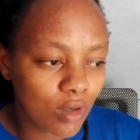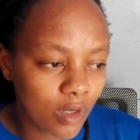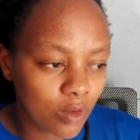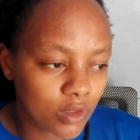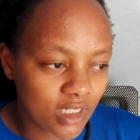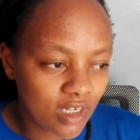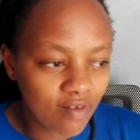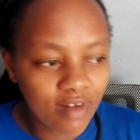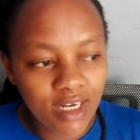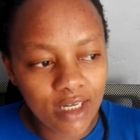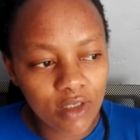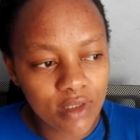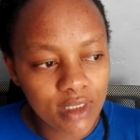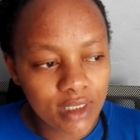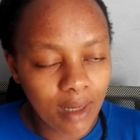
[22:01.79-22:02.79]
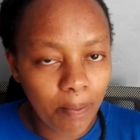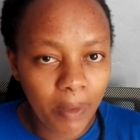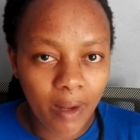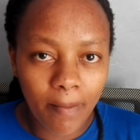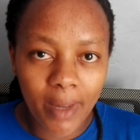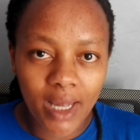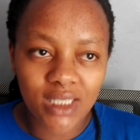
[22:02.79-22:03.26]
I was given iron
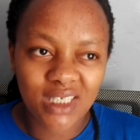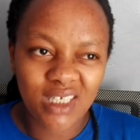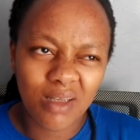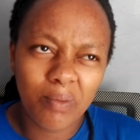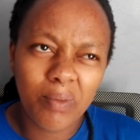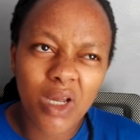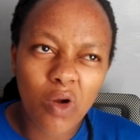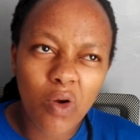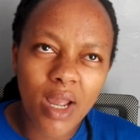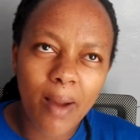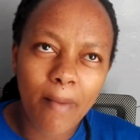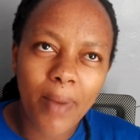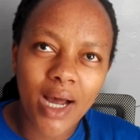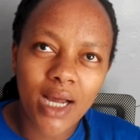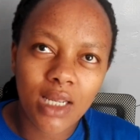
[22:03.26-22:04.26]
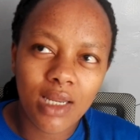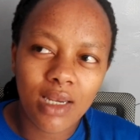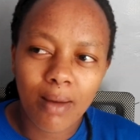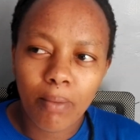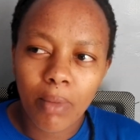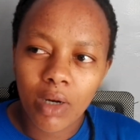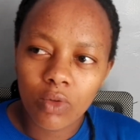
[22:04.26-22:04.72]
supplements. I'll be going back in
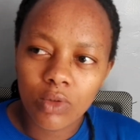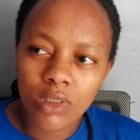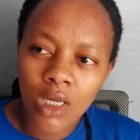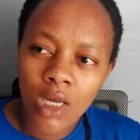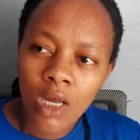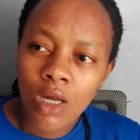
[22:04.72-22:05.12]
about